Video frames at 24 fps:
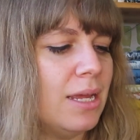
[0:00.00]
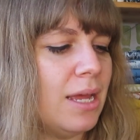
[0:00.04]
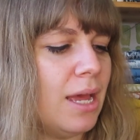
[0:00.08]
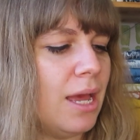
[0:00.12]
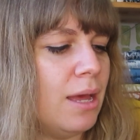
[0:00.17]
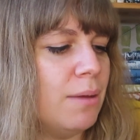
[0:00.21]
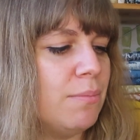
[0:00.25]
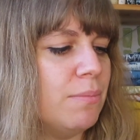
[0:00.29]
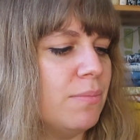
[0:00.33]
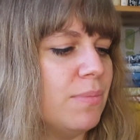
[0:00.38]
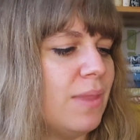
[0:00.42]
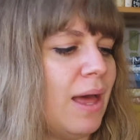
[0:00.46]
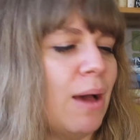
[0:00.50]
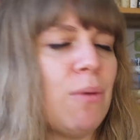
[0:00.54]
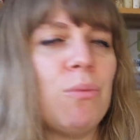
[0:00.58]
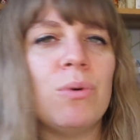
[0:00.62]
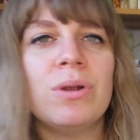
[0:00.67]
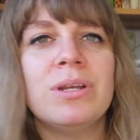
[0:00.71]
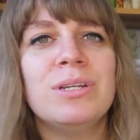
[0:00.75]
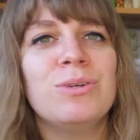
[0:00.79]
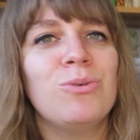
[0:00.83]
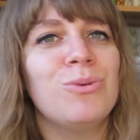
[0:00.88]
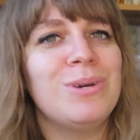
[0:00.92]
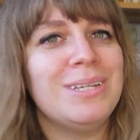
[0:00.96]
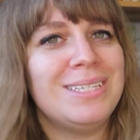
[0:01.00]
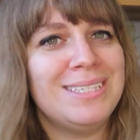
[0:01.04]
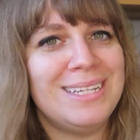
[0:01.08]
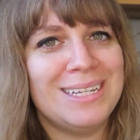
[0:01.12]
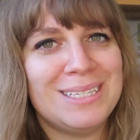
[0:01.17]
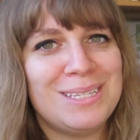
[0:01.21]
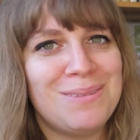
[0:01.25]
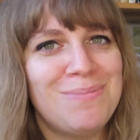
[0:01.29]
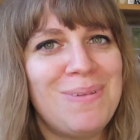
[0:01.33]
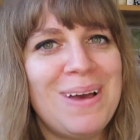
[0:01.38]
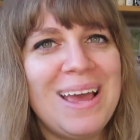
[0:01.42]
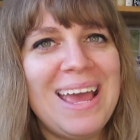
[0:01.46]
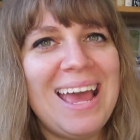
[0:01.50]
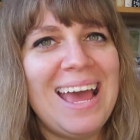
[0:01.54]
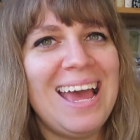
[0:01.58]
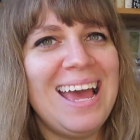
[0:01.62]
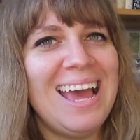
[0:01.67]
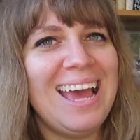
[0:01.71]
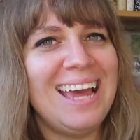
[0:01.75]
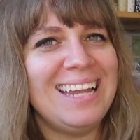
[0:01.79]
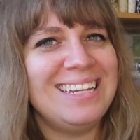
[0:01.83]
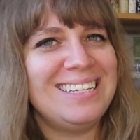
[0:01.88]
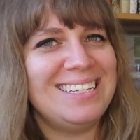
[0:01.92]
That one always sticks in my head.